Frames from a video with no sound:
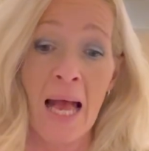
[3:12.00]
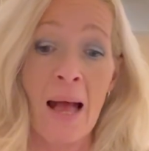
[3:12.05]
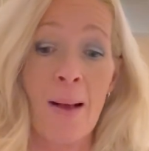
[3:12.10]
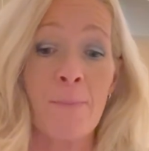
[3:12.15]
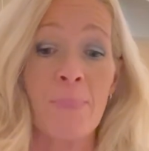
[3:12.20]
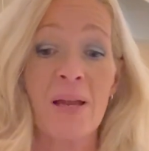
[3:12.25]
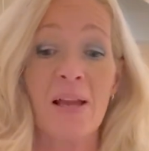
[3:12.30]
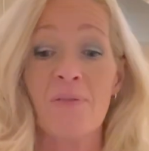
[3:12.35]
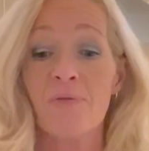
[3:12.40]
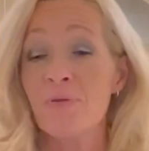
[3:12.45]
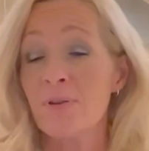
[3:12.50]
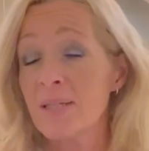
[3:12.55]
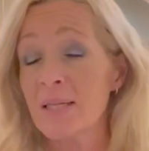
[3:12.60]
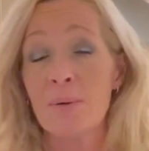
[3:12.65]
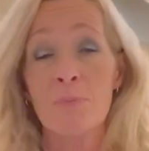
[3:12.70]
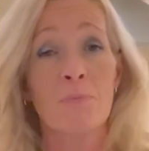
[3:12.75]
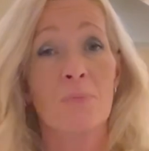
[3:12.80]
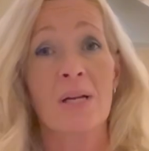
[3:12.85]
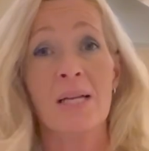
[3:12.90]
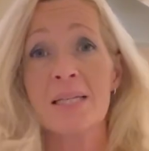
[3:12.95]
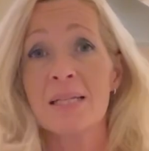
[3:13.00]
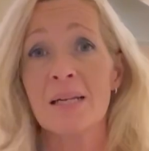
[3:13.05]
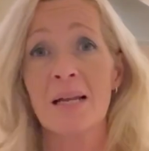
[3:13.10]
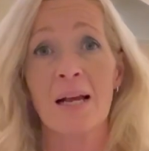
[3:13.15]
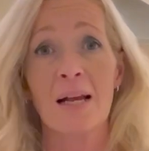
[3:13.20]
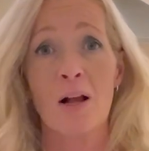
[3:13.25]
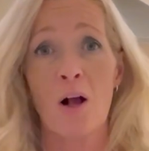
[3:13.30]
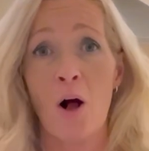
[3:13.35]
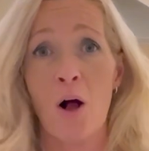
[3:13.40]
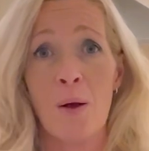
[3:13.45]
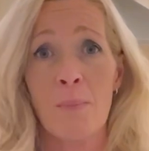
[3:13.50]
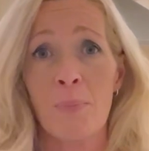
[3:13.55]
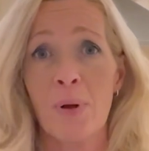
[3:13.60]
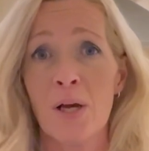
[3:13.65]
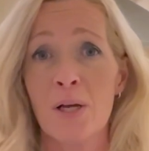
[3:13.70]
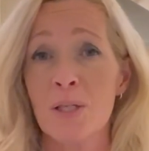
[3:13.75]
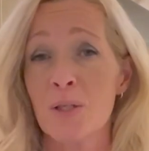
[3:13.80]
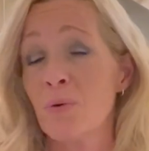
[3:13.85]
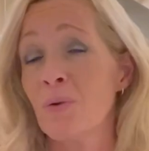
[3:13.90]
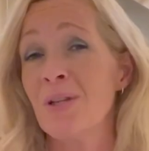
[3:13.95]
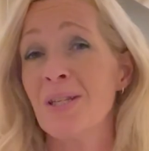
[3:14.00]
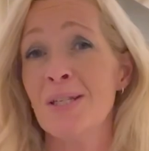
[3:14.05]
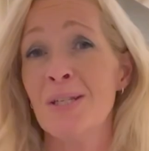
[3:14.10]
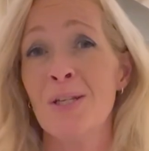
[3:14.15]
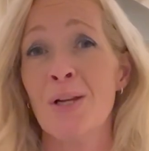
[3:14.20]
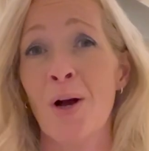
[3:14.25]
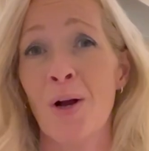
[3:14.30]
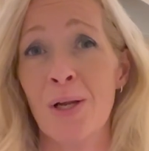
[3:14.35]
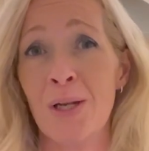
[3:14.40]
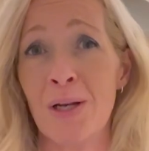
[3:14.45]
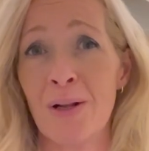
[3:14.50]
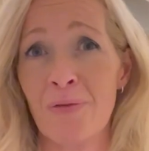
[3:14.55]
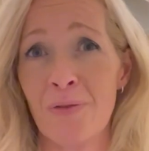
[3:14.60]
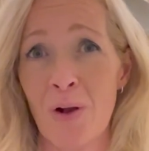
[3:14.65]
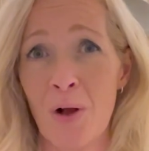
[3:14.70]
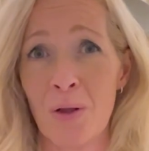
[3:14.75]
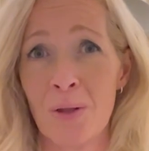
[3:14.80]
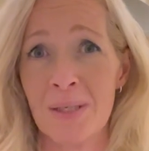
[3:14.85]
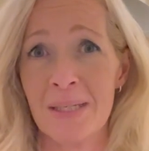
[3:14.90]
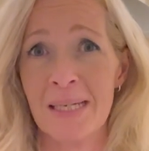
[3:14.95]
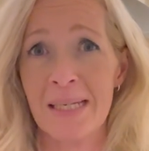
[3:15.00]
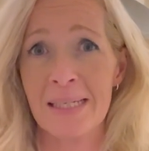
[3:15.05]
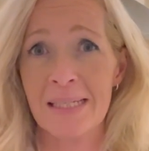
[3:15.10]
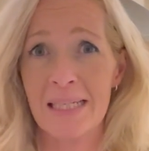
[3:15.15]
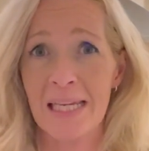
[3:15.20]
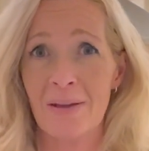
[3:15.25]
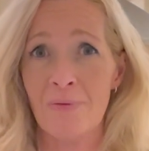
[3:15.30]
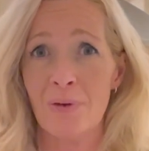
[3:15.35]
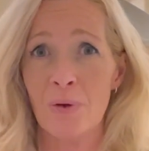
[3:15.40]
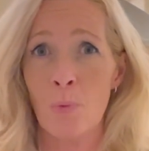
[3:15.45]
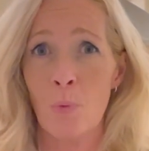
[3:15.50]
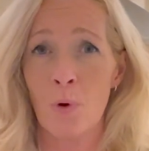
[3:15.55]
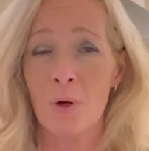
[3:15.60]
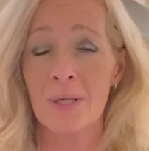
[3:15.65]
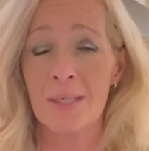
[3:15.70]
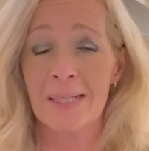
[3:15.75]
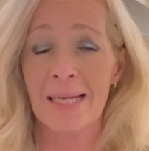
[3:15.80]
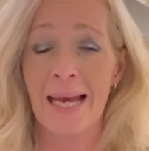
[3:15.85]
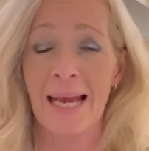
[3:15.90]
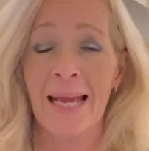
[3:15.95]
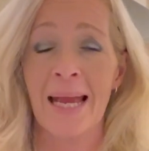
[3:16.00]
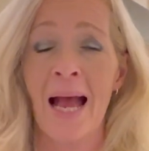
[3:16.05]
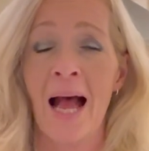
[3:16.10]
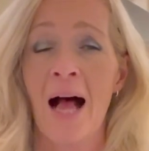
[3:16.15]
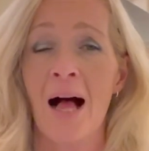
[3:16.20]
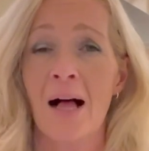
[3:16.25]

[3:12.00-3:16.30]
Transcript: But if for some reason I can't post, or there's not enough content to give you one day,